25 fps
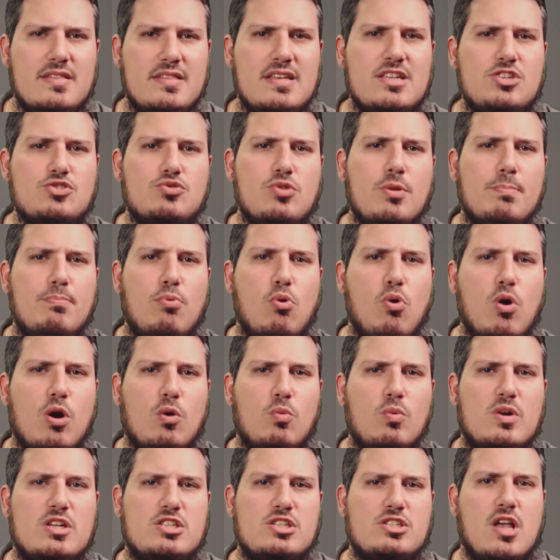This
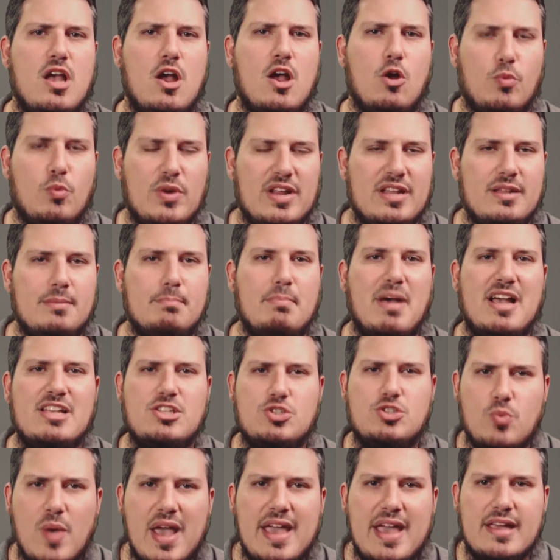report was written by
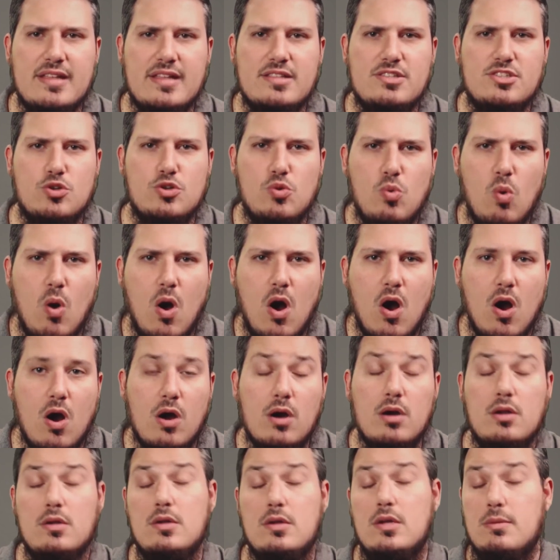Swedes, who
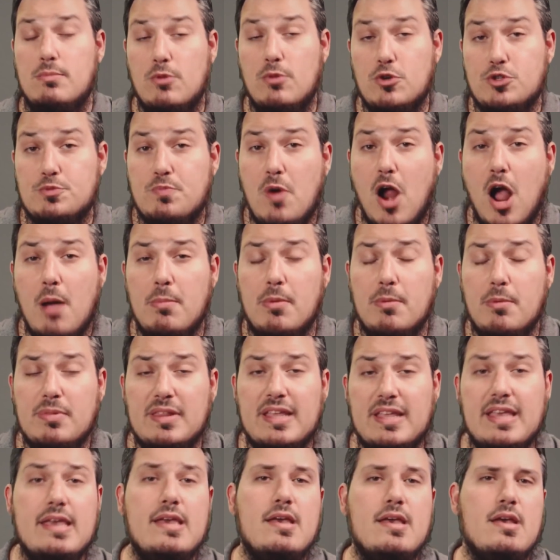are most
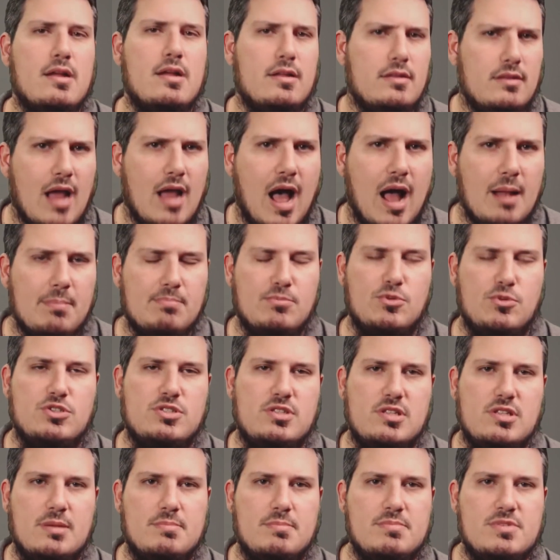probably
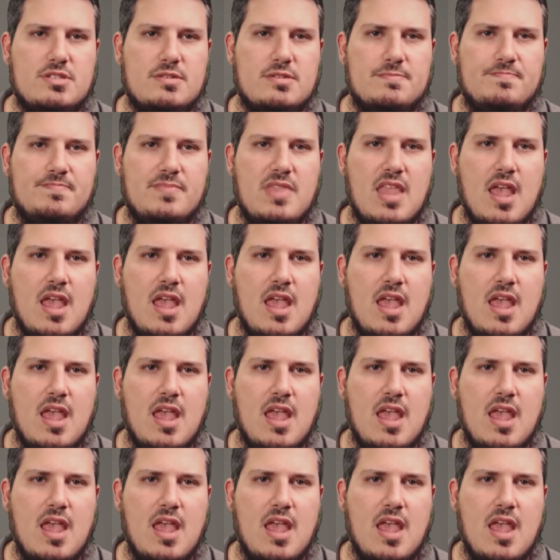non-Muslims.